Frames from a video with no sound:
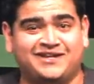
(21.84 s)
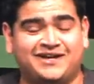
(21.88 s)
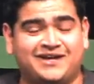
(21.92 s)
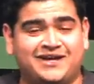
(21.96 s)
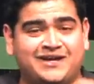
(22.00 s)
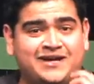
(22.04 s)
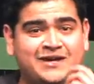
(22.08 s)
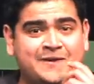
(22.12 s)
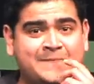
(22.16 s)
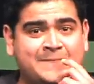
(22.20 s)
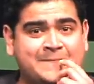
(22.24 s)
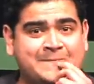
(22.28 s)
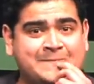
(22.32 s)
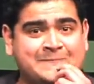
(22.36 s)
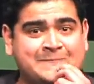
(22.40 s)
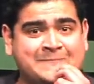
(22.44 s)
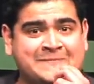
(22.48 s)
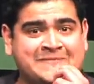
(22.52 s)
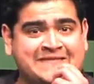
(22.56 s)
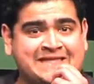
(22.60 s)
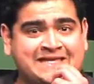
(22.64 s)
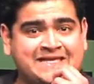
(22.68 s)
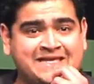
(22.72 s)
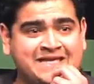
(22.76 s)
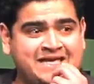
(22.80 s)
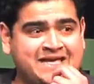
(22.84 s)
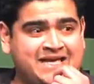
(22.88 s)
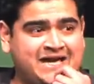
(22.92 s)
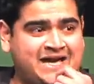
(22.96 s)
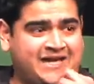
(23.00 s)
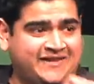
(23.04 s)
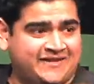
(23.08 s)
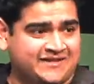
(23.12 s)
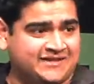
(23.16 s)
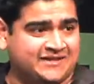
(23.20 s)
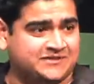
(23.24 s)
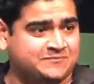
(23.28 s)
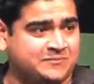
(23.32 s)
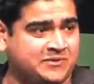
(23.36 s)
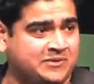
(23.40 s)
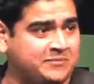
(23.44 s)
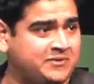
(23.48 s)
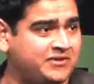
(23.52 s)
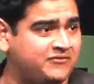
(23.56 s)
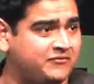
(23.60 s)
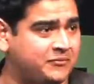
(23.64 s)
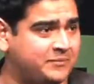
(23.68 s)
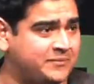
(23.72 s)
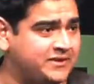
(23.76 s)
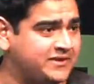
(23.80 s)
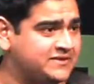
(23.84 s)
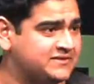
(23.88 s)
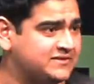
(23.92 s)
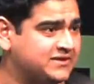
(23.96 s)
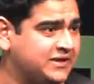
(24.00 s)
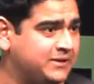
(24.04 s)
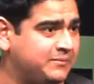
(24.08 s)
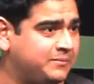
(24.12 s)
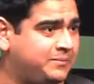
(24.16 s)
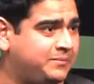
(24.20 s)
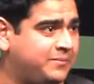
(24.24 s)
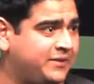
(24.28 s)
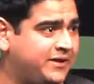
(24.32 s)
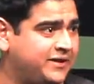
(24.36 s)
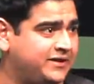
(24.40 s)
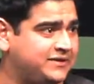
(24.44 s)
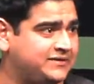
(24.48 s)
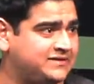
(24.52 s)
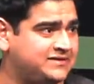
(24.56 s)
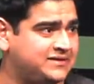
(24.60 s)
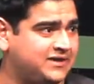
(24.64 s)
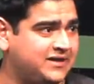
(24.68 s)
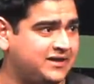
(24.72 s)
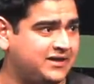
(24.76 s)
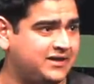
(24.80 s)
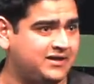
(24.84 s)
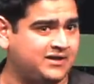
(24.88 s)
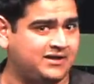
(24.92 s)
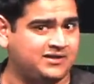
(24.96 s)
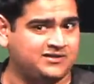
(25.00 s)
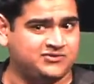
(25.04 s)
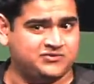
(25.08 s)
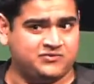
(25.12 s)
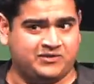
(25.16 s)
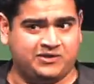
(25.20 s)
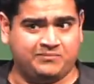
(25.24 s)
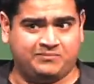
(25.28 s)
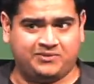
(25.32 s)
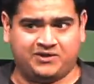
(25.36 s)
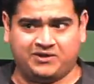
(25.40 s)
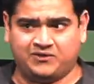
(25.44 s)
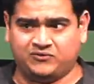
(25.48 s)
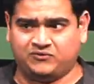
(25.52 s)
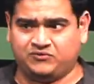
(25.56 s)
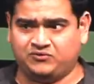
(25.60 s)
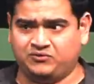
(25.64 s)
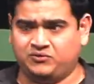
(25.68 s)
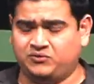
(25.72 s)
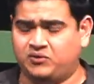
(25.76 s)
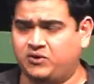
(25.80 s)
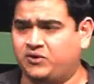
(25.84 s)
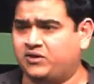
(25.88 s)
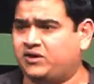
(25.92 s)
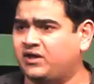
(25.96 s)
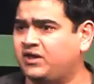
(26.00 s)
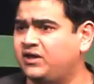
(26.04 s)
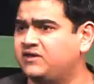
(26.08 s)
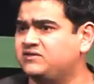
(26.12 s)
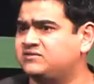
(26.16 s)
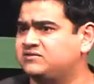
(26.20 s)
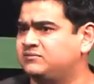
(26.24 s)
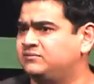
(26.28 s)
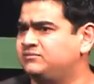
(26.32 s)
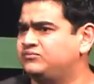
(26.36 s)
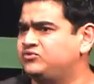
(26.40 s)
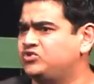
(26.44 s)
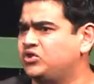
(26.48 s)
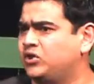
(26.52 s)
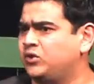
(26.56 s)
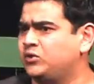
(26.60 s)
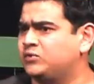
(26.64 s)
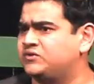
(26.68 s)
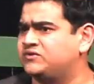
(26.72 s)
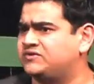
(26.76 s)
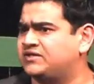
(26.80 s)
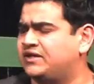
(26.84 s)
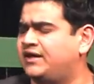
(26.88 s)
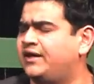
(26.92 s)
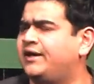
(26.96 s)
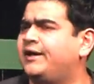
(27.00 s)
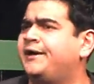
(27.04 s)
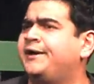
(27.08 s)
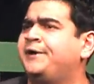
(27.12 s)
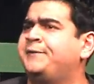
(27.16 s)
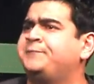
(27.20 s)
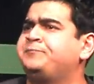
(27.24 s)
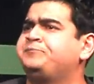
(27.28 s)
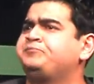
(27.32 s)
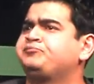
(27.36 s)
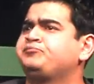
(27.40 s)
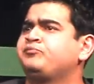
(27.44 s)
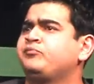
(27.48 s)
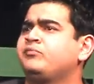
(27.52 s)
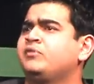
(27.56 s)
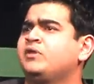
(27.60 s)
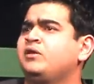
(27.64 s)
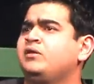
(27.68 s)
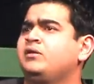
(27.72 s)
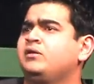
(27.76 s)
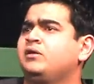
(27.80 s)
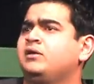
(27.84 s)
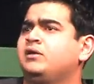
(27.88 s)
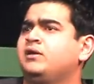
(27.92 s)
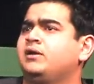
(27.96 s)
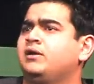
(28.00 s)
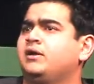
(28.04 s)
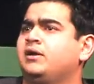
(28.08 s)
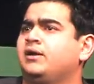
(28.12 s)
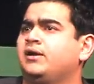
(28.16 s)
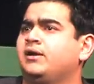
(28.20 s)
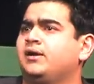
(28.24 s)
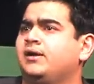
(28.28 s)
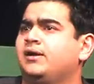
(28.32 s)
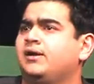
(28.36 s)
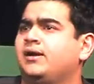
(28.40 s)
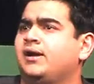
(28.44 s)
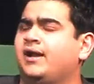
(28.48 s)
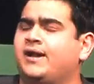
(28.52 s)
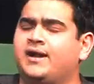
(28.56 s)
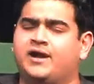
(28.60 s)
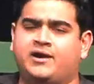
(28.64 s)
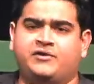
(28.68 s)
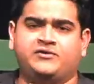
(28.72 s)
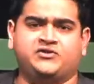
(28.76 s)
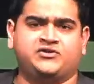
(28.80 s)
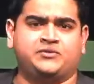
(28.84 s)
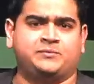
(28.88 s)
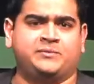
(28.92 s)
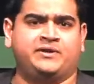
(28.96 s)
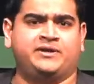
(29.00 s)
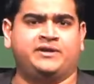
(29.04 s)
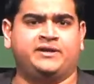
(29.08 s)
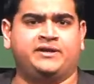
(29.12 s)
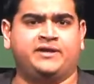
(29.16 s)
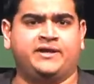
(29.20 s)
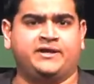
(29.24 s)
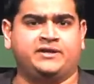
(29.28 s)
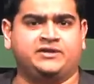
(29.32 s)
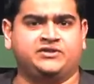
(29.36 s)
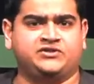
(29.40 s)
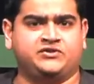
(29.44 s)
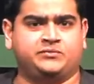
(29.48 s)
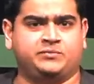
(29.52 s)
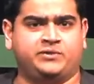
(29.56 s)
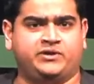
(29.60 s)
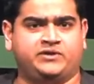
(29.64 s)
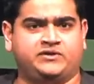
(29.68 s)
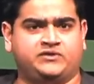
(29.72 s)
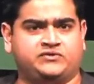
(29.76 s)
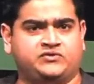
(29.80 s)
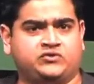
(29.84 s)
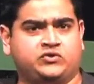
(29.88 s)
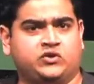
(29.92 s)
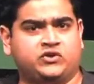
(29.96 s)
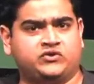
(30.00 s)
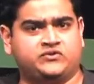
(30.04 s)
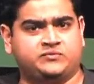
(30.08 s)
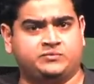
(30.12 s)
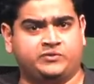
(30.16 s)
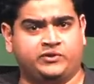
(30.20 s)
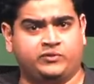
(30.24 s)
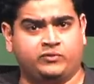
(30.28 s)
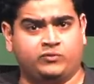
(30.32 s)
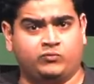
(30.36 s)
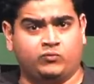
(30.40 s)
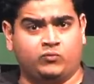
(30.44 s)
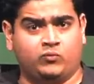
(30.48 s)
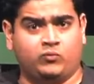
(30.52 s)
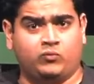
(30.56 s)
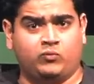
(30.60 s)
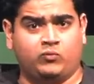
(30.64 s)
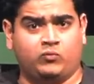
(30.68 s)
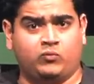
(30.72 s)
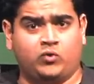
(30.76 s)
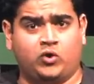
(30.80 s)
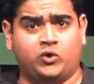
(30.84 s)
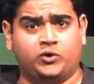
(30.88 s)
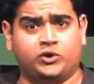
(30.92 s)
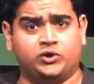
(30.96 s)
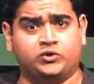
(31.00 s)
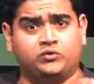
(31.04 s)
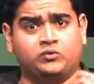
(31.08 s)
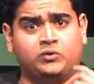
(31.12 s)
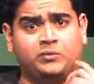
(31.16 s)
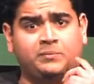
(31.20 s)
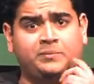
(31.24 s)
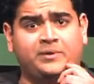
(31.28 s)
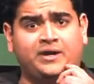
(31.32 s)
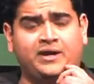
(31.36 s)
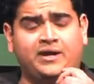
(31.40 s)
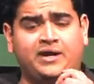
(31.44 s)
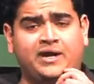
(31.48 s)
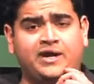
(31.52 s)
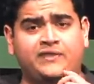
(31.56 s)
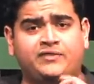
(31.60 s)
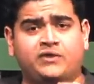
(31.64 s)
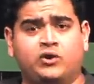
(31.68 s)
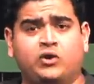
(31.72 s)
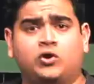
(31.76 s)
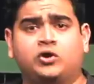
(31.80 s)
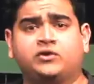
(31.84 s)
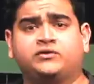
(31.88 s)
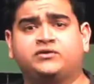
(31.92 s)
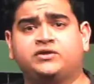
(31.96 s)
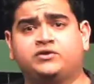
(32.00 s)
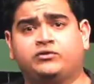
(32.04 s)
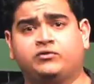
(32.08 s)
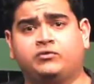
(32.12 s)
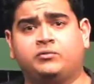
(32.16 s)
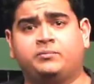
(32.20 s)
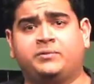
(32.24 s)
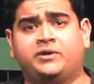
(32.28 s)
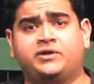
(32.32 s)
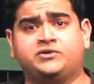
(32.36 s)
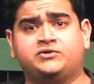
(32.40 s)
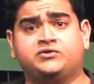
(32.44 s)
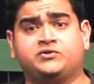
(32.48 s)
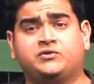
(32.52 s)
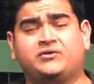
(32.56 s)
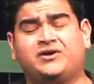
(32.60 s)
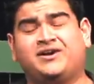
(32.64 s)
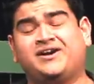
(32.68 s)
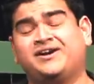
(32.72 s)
I think there's been a bit of a mix-up, but I'll try and power through. Okay, some jokes. An Irishman and an Englishman and a Scotsman walk into a bar, and they all think you're a bunch of...